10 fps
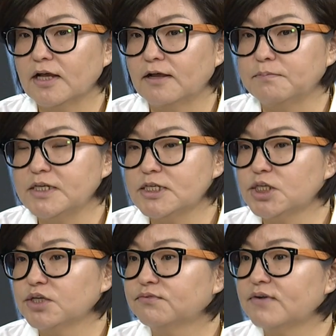
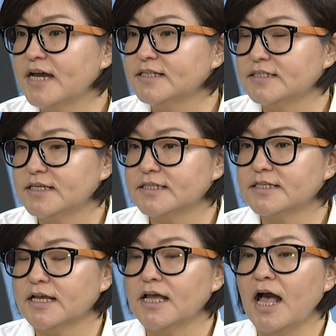Ministry of Finance is
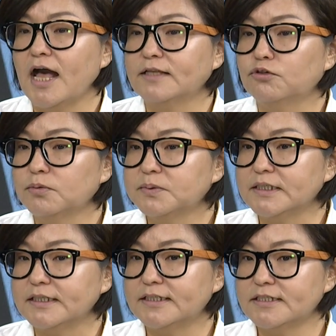
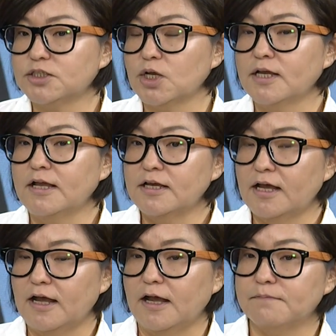adopting this
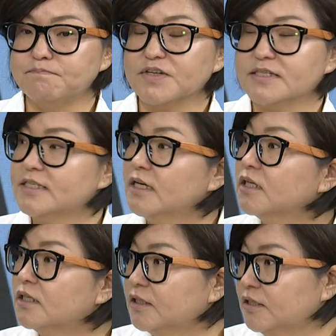
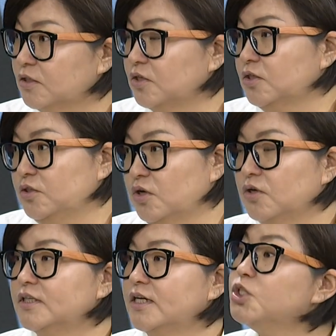single,
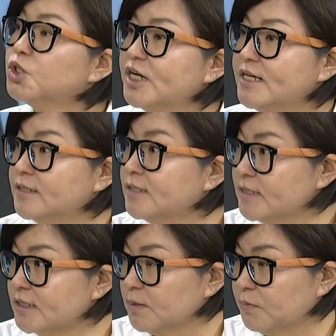the integrated
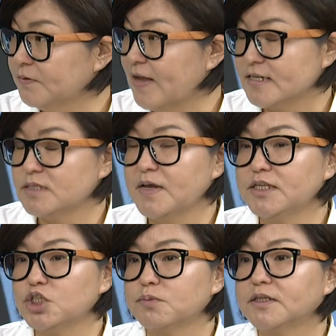system of tax
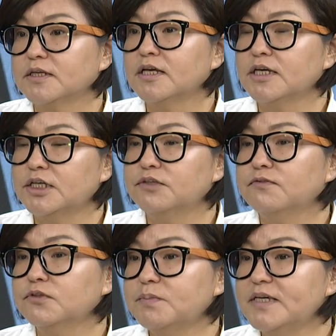management, it
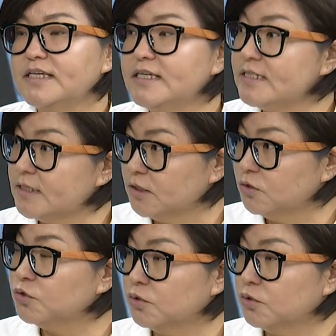would be easier to